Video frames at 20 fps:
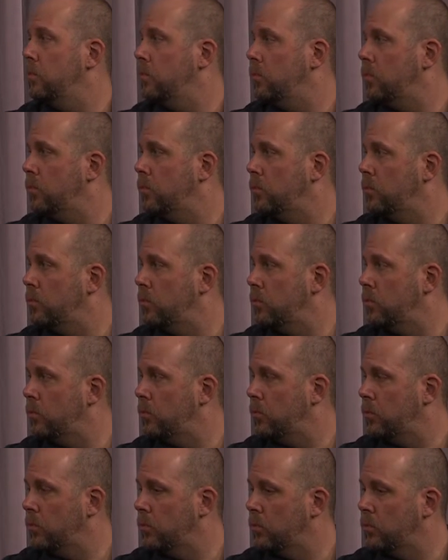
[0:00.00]

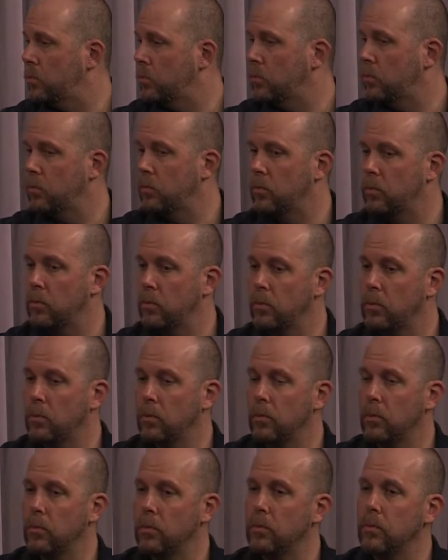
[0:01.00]

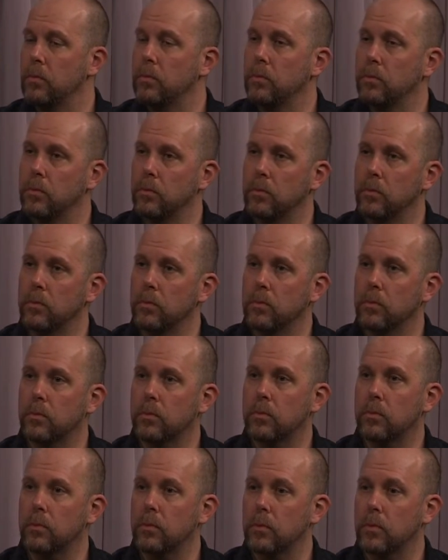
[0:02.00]

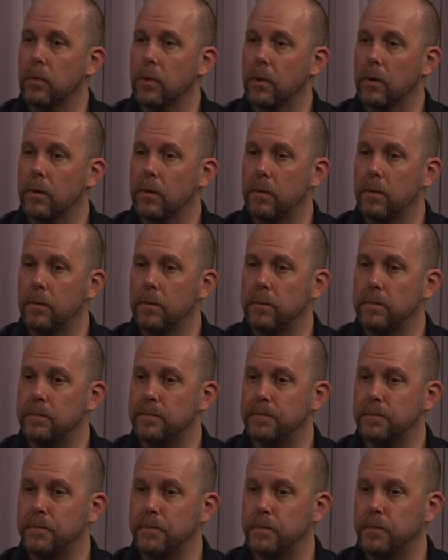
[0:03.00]

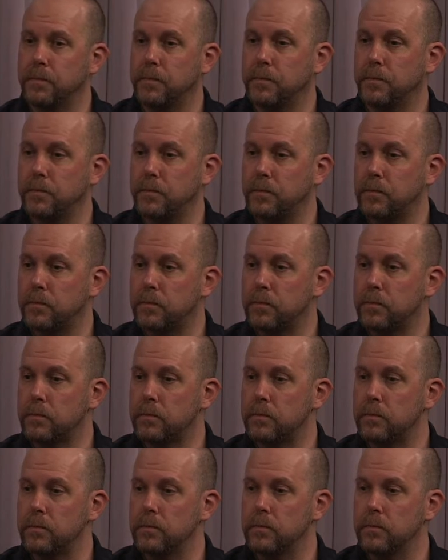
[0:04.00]

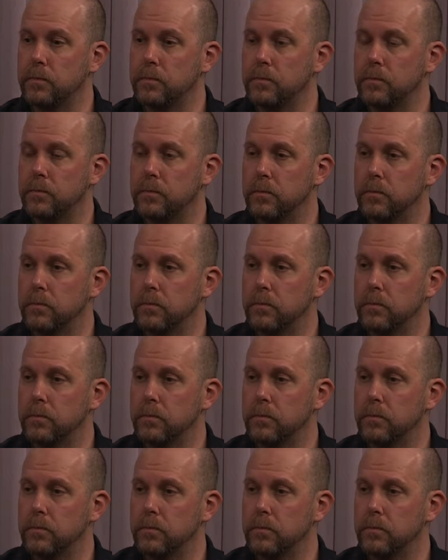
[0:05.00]
(silent)